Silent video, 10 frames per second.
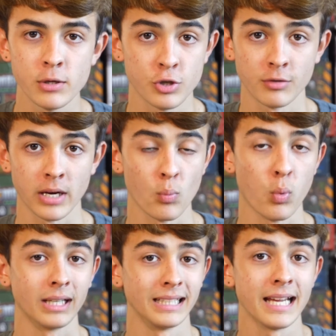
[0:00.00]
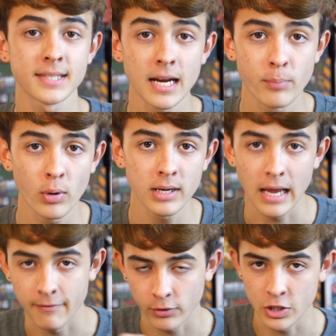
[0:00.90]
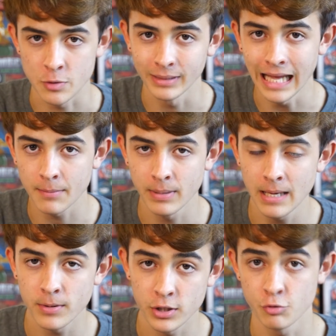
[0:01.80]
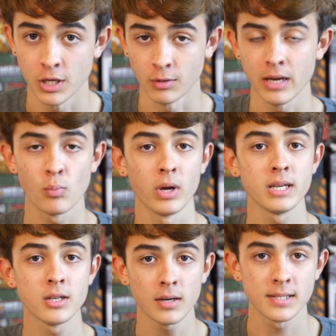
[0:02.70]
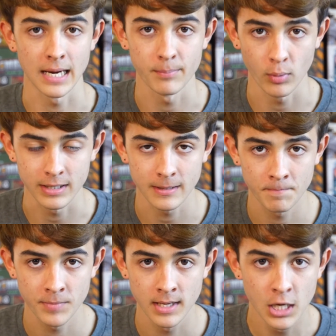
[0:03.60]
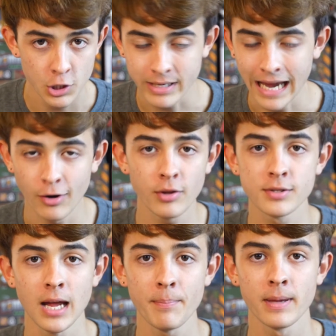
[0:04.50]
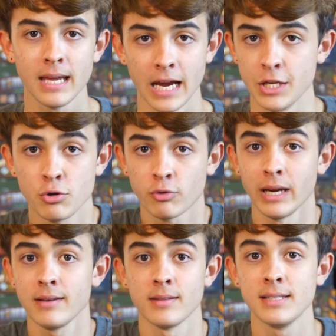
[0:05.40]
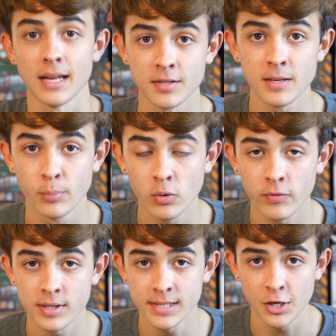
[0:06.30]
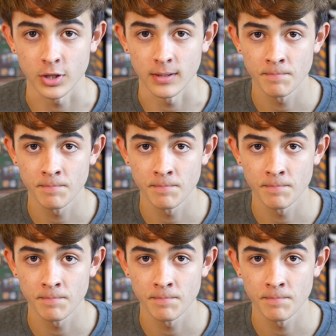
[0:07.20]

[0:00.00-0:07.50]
you generate one light side point, and for each black pip, you generate one dark side point. You count all those up, and you create the destiny pool for the session.